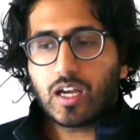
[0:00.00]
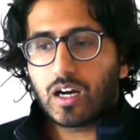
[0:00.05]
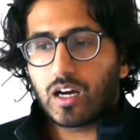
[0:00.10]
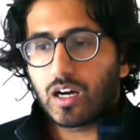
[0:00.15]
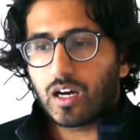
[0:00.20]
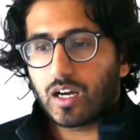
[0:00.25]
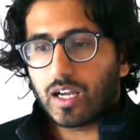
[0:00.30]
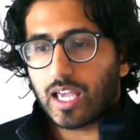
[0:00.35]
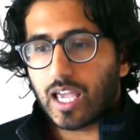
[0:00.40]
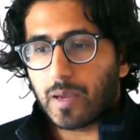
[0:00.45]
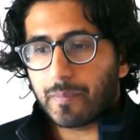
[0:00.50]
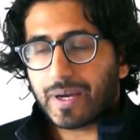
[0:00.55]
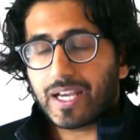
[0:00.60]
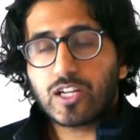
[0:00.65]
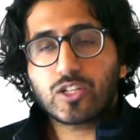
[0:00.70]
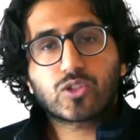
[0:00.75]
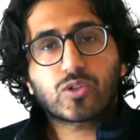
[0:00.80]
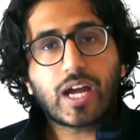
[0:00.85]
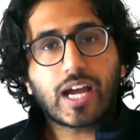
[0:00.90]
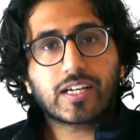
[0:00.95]
Am I
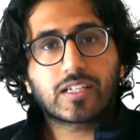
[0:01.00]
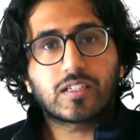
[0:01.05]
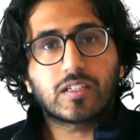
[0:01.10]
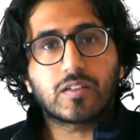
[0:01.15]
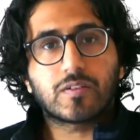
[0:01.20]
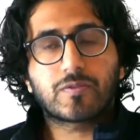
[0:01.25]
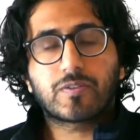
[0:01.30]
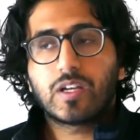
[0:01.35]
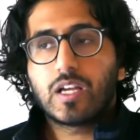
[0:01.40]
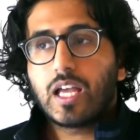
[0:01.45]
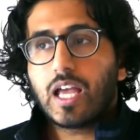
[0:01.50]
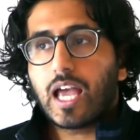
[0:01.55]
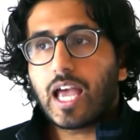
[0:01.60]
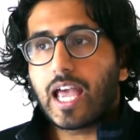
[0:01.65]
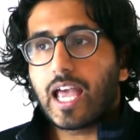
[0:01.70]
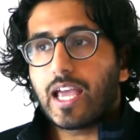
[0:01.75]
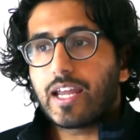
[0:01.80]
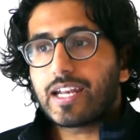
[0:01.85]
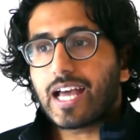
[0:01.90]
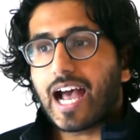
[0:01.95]
attractive?
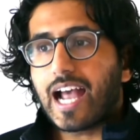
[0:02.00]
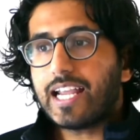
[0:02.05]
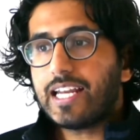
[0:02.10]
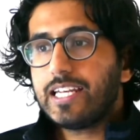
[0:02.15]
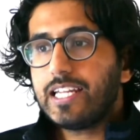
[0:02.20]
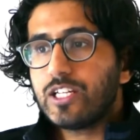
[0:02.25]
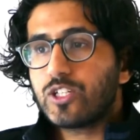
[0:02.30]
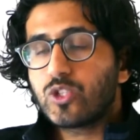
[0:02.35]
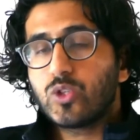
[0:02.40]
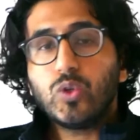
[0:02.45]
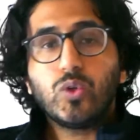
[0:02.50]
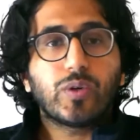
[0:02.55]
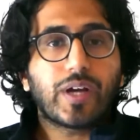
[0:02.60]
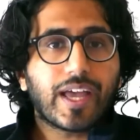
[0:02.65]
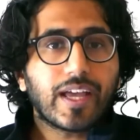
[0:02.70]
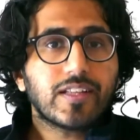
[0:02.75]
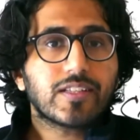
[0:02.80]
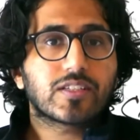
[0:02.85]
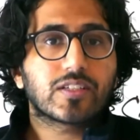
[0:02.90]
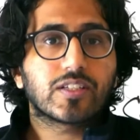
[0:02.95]
And I need you to
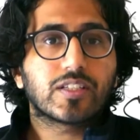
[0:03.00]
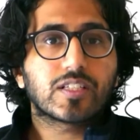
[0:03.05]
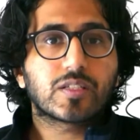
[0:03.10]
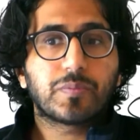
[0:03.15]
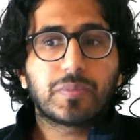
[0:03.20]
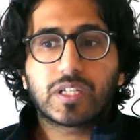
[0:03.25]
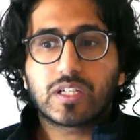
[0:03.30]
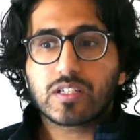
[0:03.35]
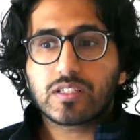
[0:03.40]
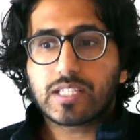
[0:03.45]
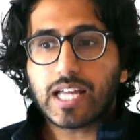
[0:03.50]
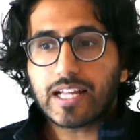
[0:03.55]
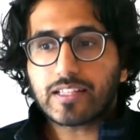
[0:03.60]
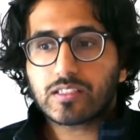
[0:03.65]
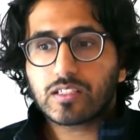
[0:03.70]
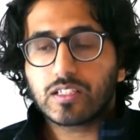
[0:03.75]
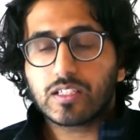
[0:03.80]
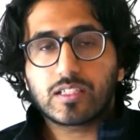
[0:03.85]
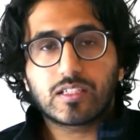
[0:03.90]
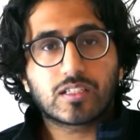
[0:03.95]
answer this because
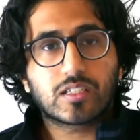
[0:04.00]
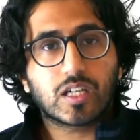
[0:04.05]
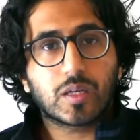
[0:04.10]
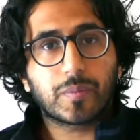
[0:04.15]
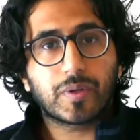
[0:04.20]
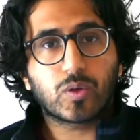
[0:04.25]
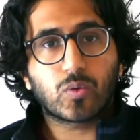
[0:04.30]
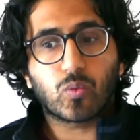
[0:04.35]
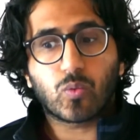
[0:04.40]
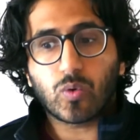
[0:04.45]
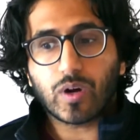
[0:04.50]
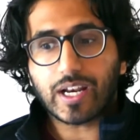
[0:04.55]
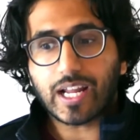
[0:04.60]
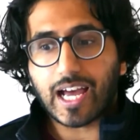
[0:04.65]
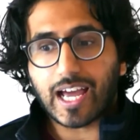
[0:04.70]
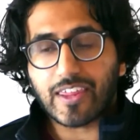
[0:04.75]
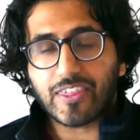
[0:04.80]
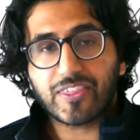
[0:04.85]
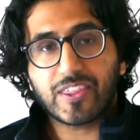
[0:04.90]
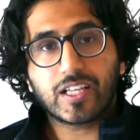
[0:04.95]
that's going to determine what
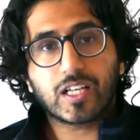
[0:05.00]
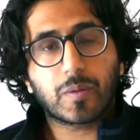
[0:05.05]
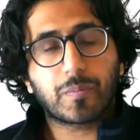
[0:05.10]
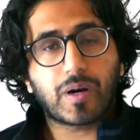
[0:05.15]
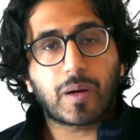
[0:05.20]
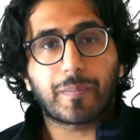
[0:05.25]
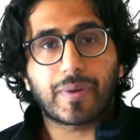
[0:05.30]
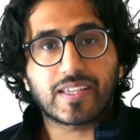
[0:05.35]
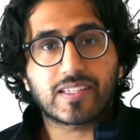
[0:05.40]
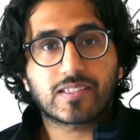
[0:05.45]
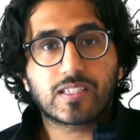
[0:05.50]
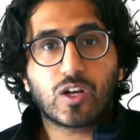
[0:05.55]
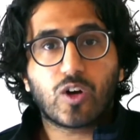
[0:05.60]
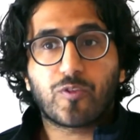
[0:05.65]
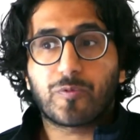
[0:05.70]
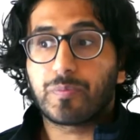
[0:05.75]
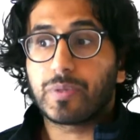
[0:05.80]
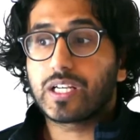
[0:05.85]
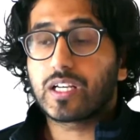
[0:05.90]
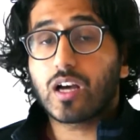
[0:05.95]
I think about
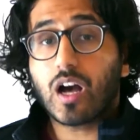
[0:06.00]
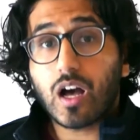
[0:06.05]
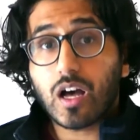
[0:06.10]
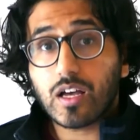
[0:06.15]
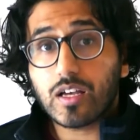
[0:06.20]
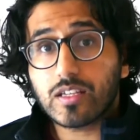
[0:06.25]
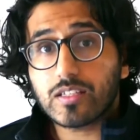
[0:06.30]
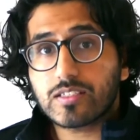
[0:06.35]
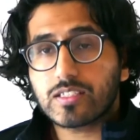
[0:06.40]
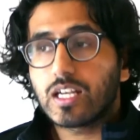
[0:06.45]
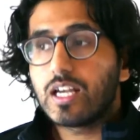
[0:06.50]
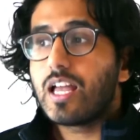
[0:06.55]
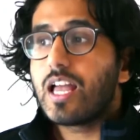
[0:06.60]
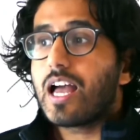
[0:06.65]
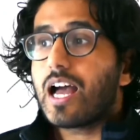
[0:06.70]
myself, because